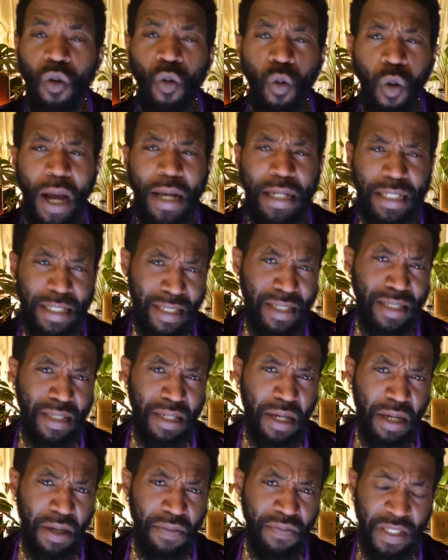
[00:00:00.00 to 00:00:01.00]
white
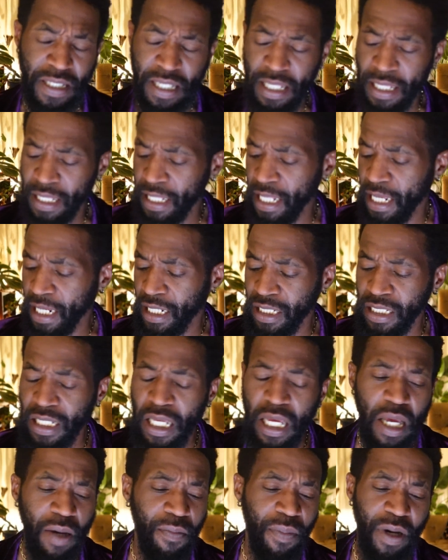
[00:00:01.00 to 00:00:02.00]
subs and things.
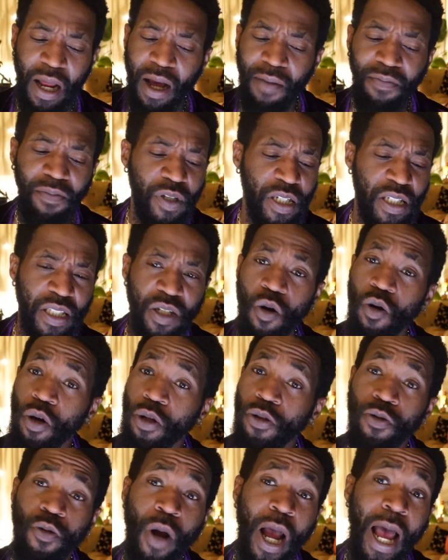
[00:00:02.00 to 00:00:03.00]
But I'm just
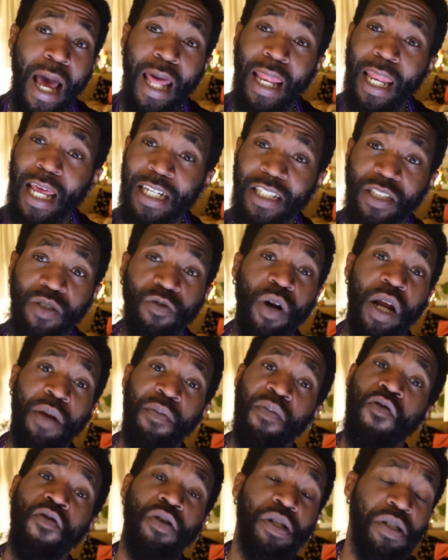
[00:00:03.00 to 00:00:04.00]
going through
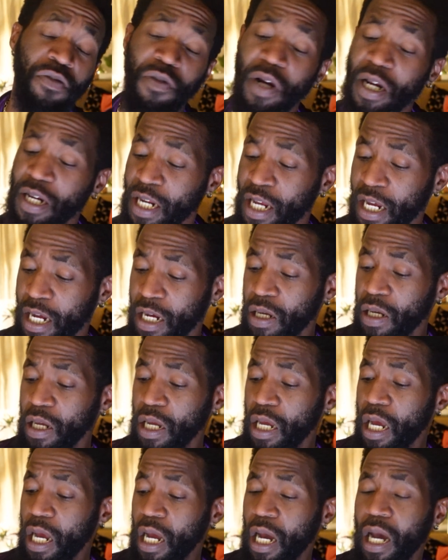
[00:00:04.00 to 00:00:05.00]
points right now.
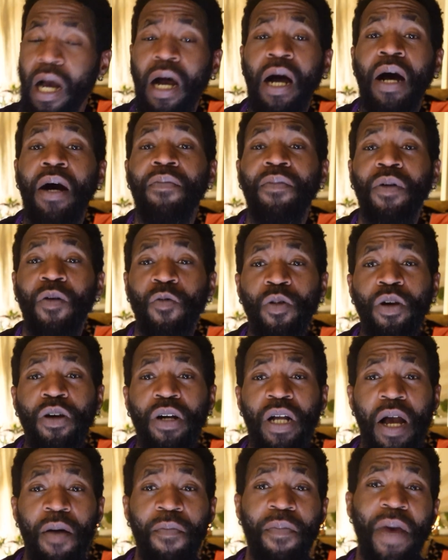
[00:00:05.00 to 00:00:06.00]

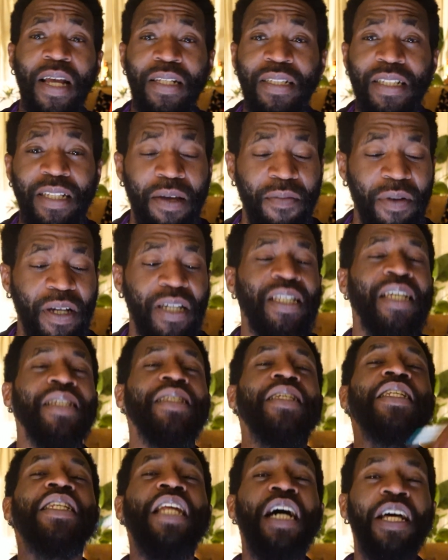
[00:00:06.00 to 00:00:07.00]
We'll come back to that, because
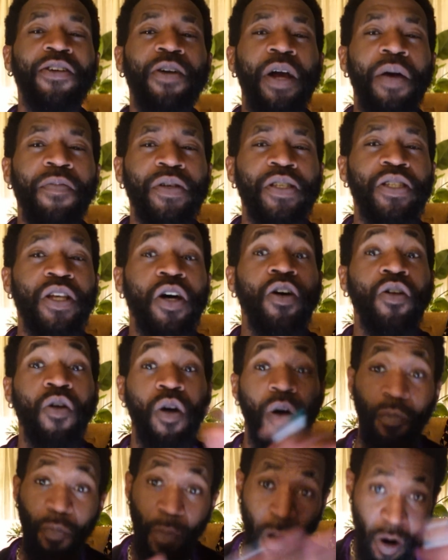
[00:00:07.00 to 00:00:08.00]
that's another episode
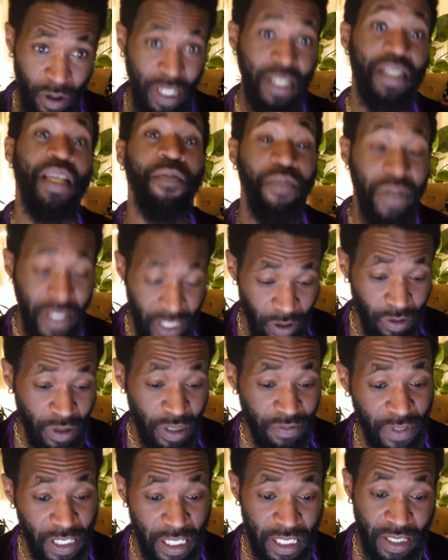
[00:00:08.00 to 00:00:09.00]
or a bonus episode
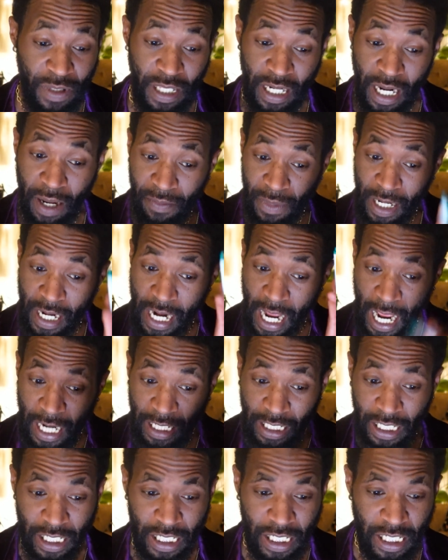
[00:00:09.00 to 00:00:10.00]
of this that I'm
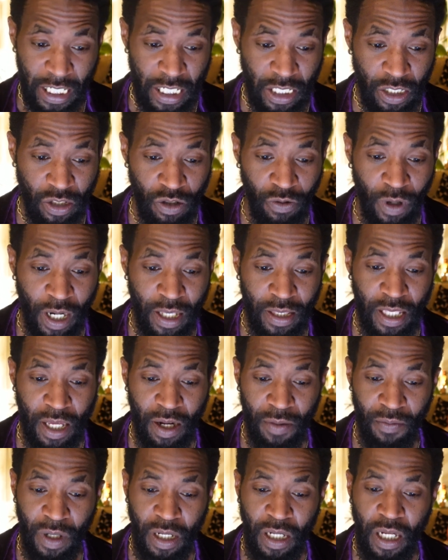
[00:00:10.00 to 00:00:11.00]
not going to get into right
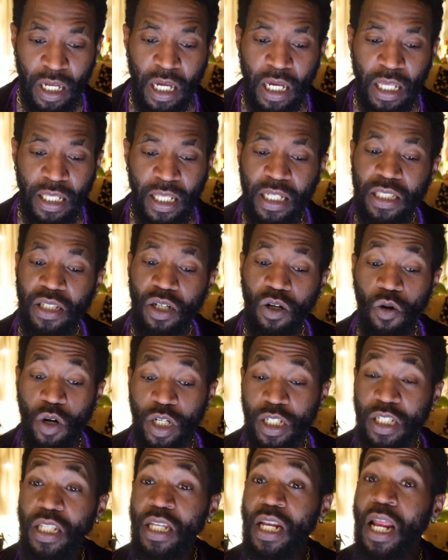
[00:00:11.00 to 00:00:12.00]
there. But that's a
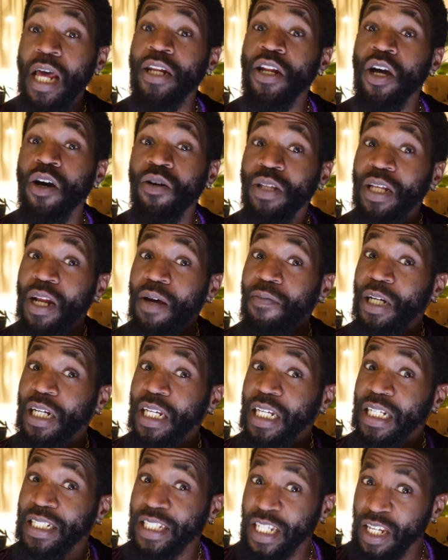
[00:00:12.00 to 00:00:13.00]
question that I know that I'm going
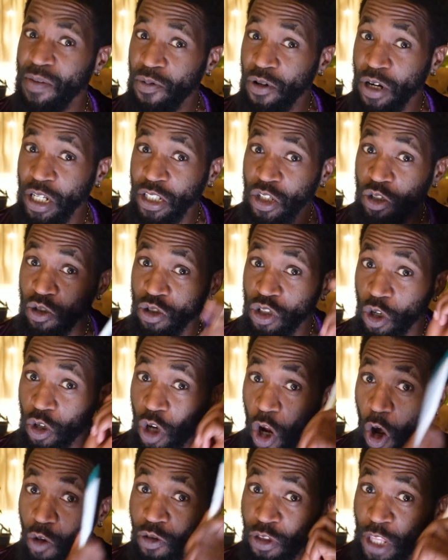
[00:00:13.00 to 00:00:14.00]
to get deeper into, so
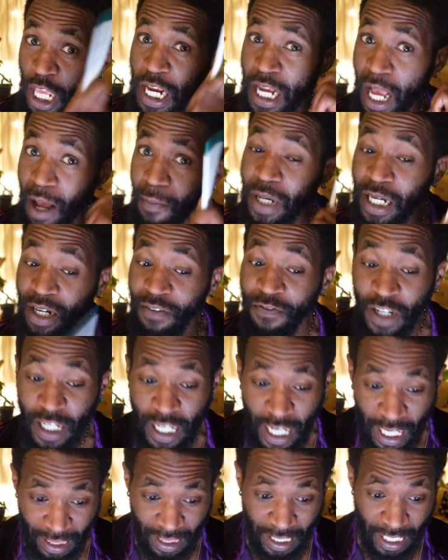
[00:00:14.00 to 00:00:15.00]
don't think I'm going to
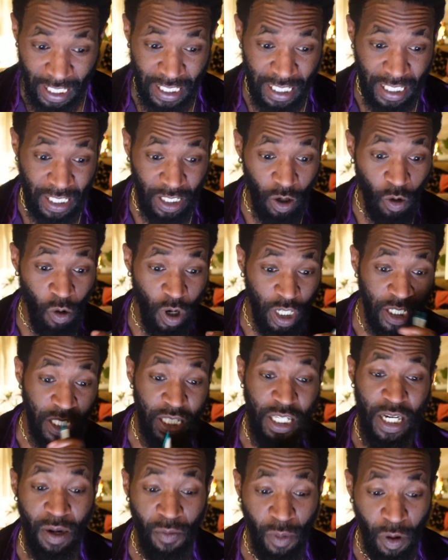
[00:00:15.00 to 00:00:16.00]
forget this. And the question
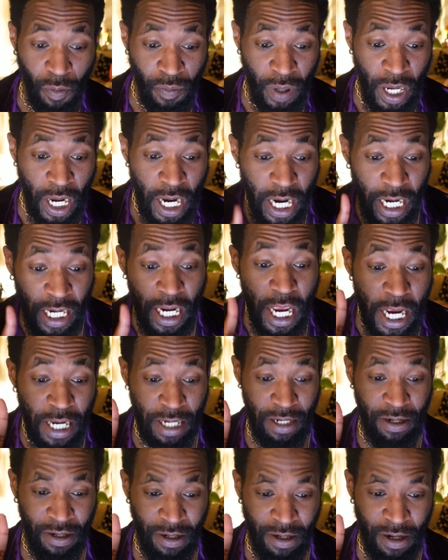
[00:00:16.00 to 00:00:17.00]
that I'm
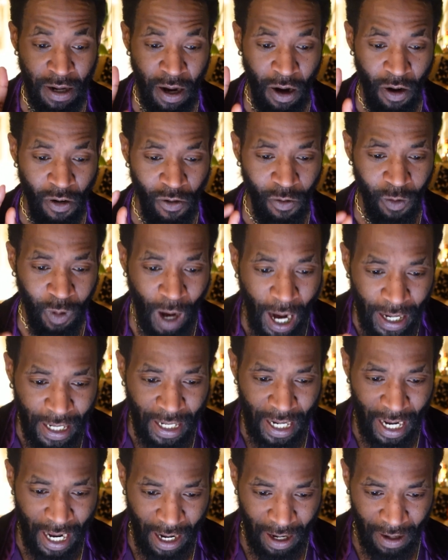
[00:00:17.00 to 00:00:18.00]
repeating right
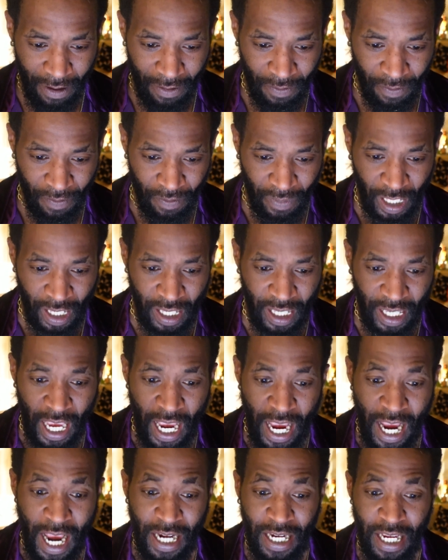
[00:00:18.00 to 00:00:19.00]
now
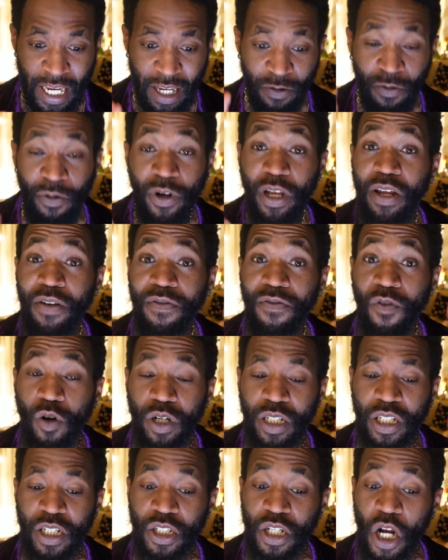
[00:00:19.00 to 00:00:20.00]
Can it
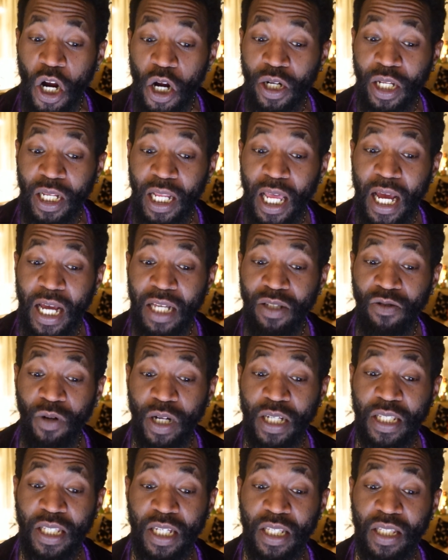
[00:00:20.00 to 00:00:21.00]
reinforce internalized
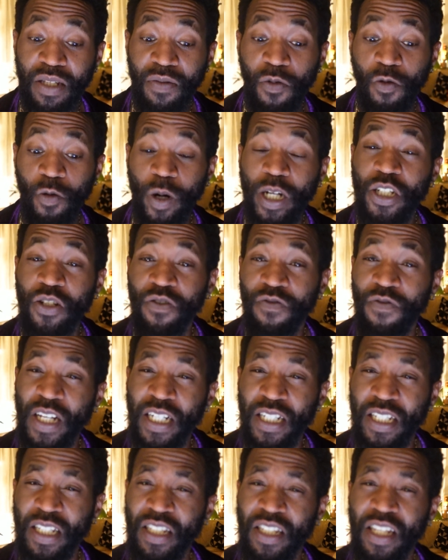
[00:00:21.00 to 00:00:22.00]
racism or racial
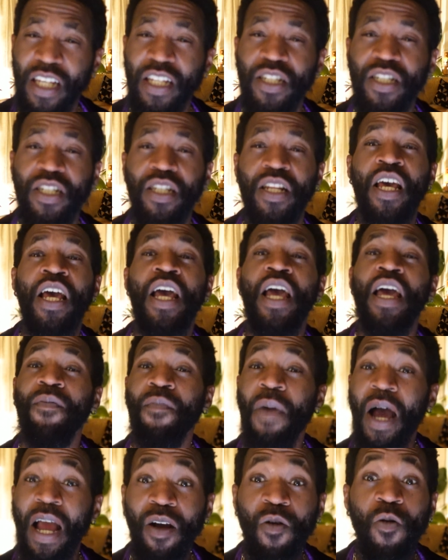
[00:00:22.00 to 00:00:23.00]
fetishization?
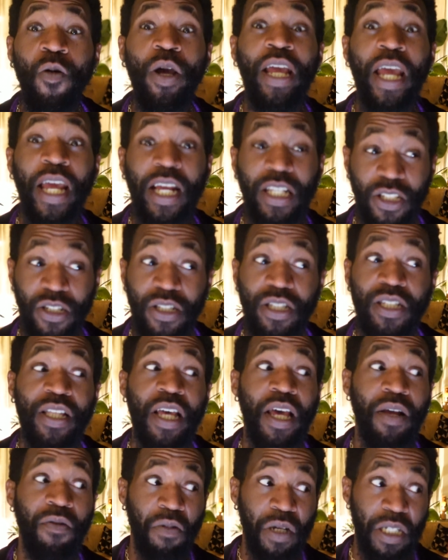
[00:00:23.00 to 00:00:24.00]
My quick answer to
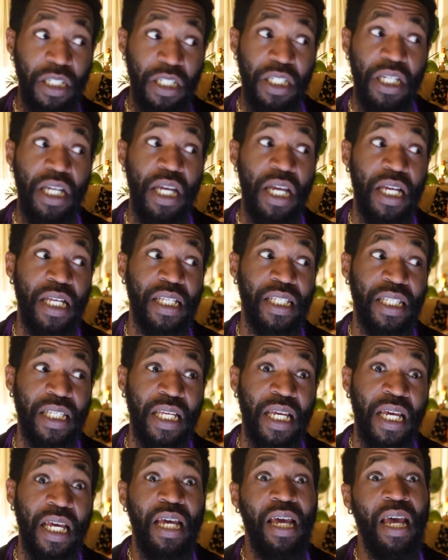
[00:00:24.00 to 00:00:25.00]
that was yes.
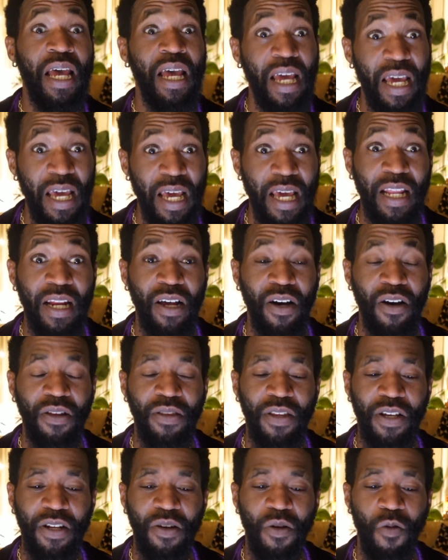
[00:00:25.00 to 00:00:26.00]

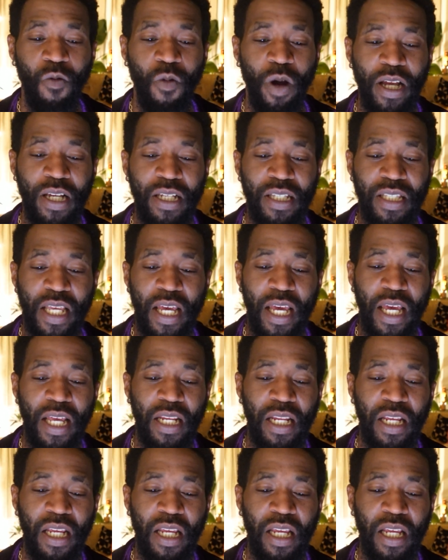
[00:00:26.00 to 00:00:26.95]
And there are ways that